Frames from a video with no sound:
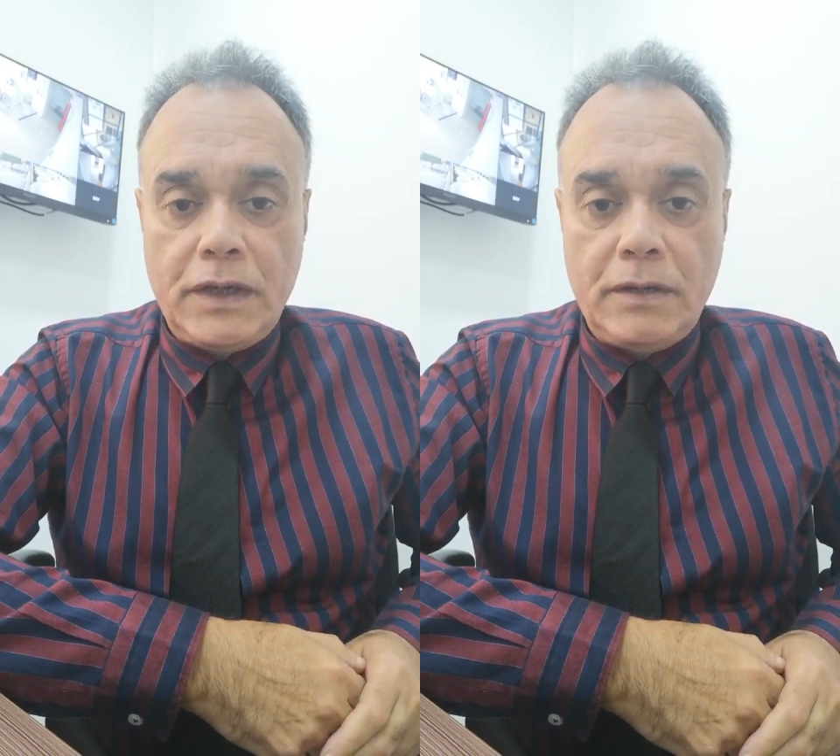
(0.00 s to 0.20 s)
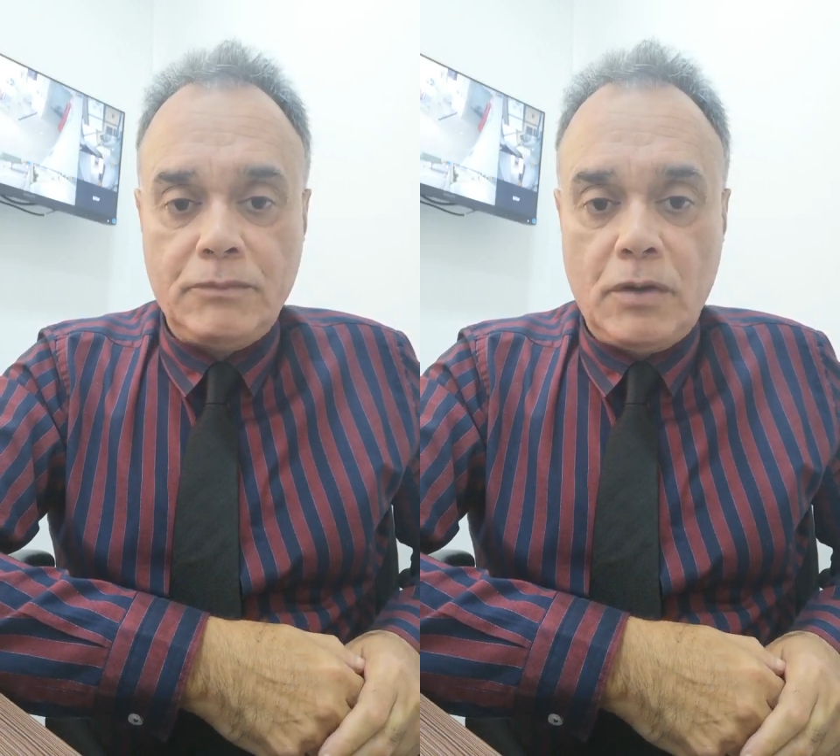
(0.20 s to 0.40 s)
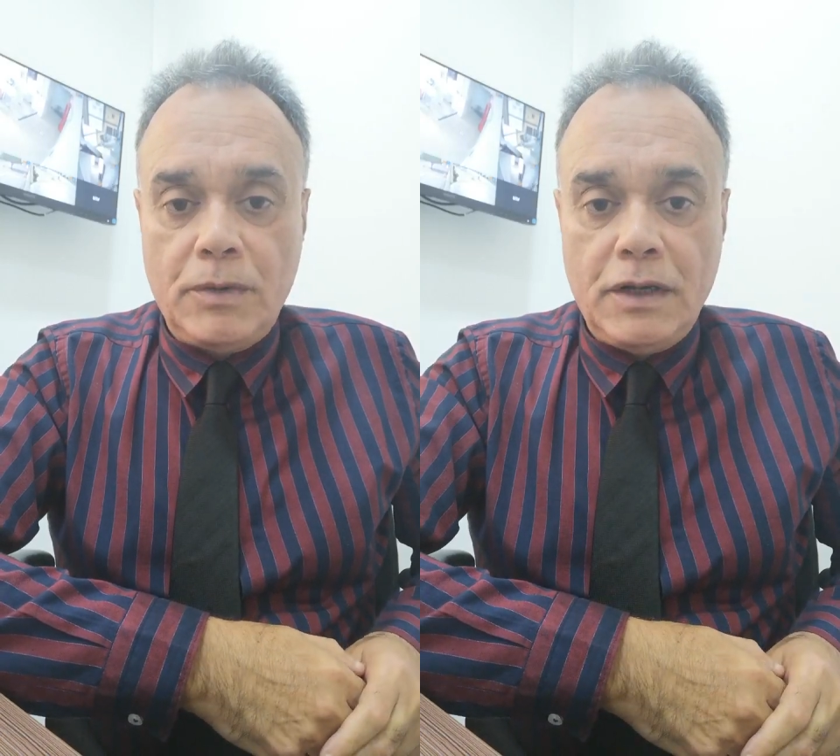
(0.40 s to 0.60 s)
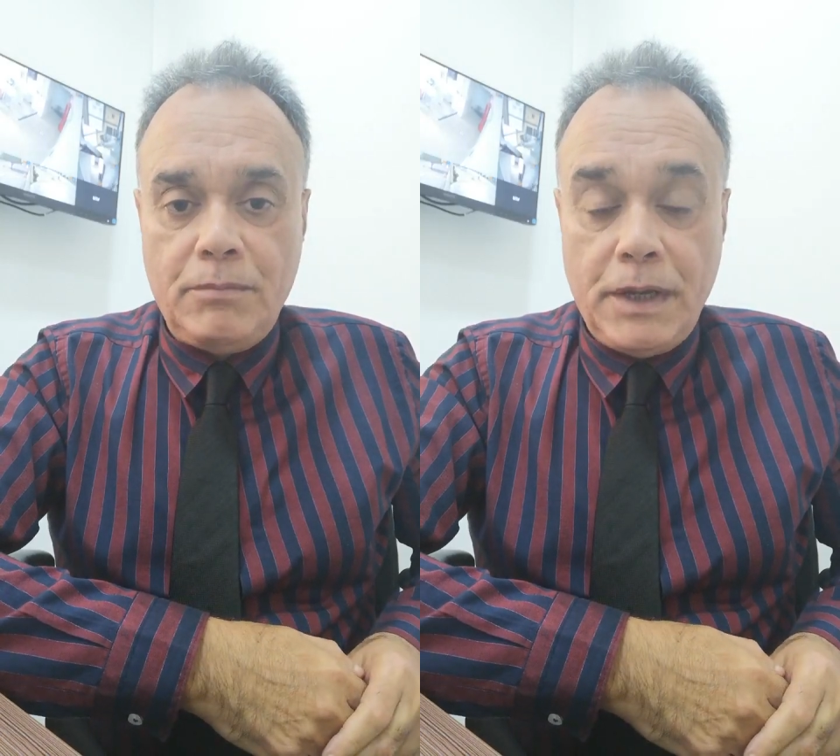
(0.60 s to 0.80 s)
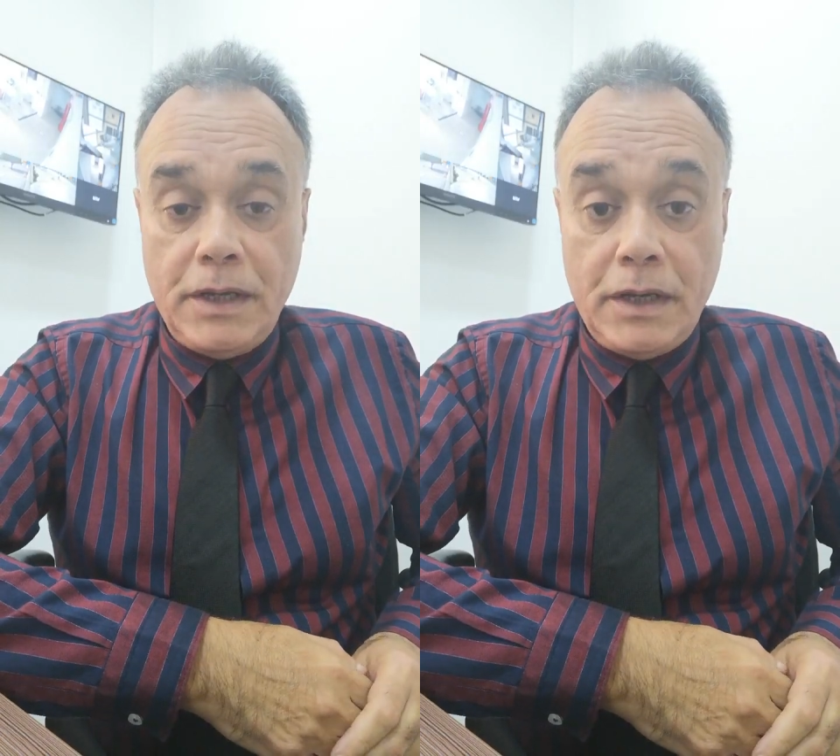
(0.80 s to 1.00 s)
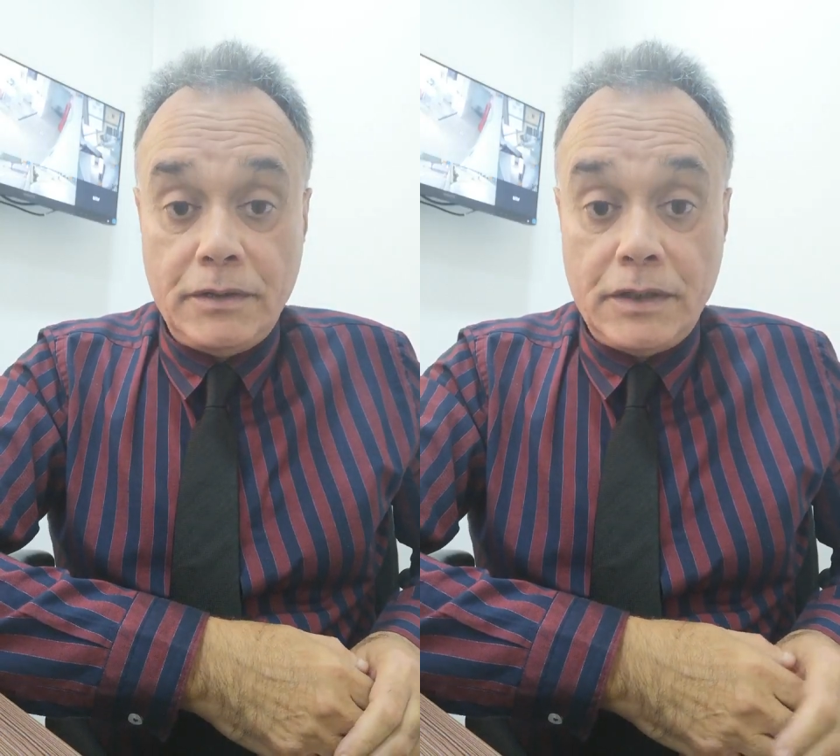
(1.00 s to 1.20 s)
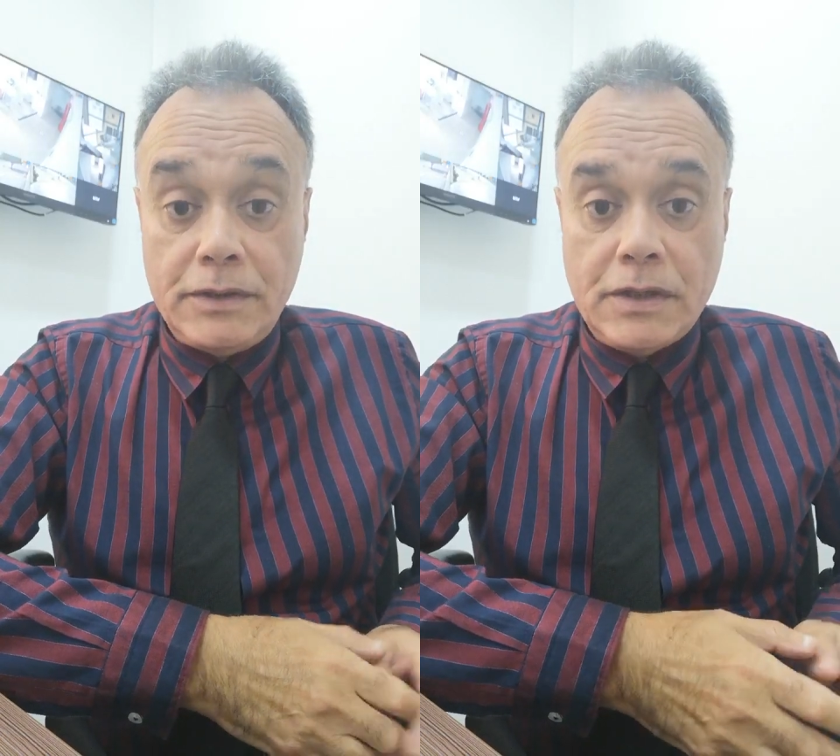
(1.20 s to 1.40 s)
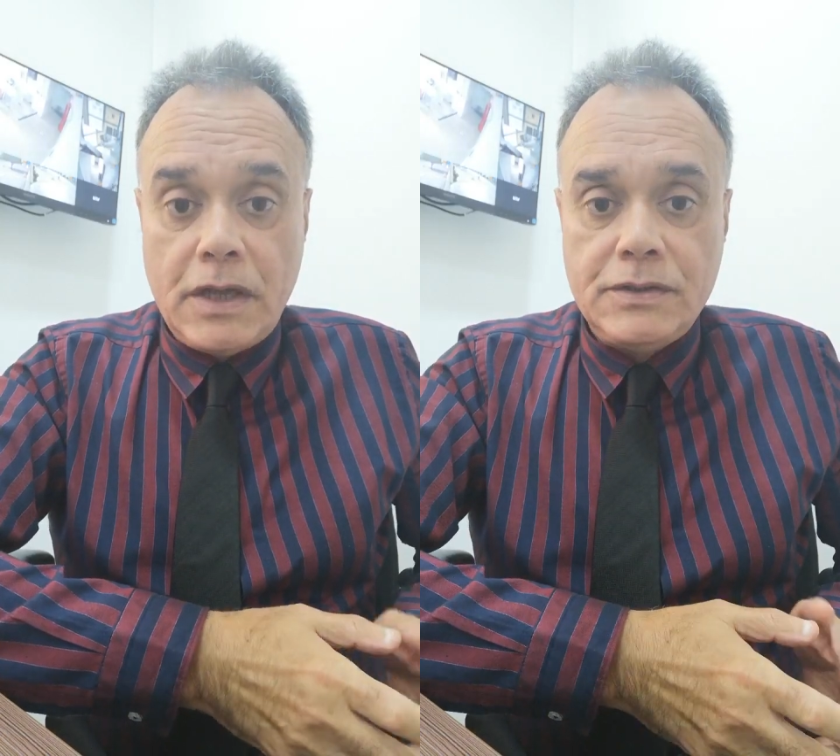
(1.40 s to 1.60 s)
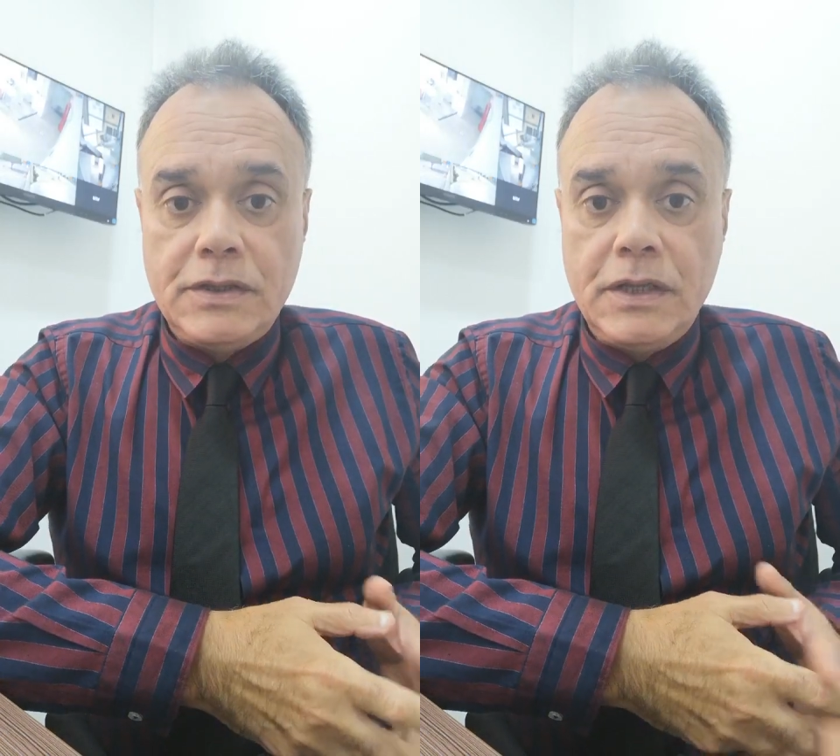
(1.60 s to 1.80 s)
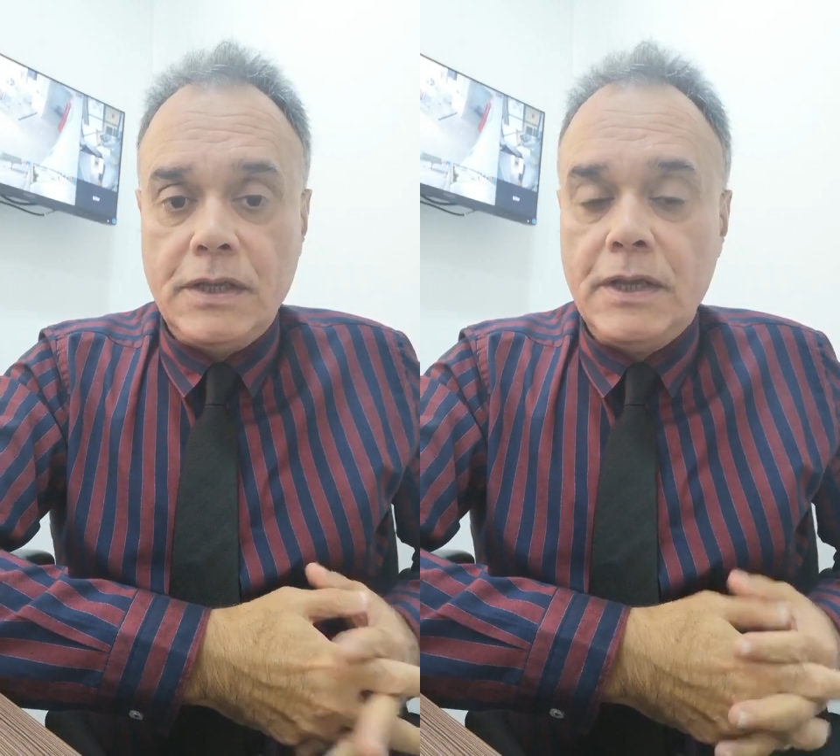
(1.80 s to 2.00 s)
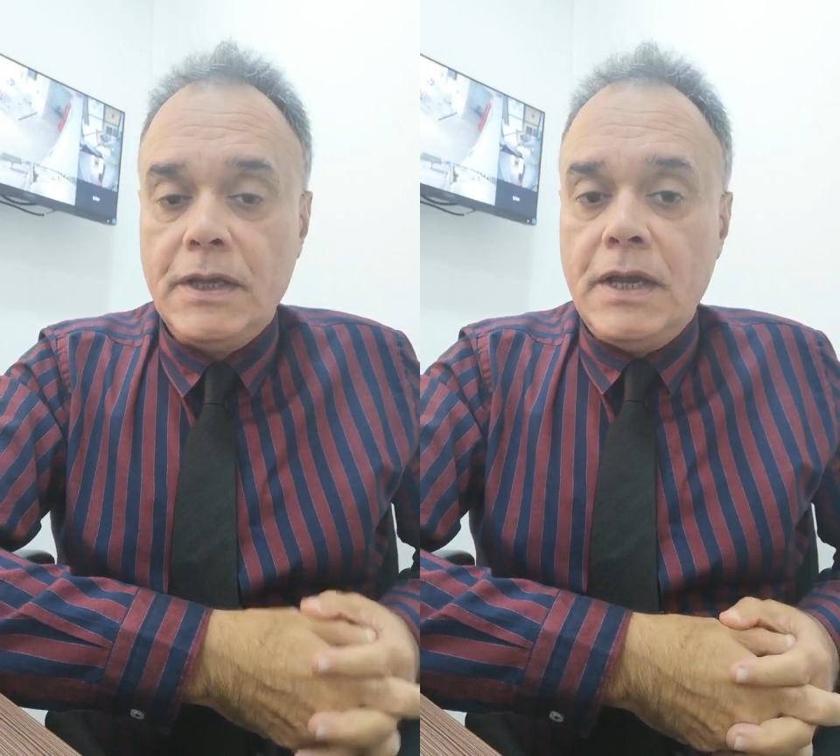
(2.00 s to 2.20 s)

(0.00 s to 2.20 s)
abdominal pain, and I discussed the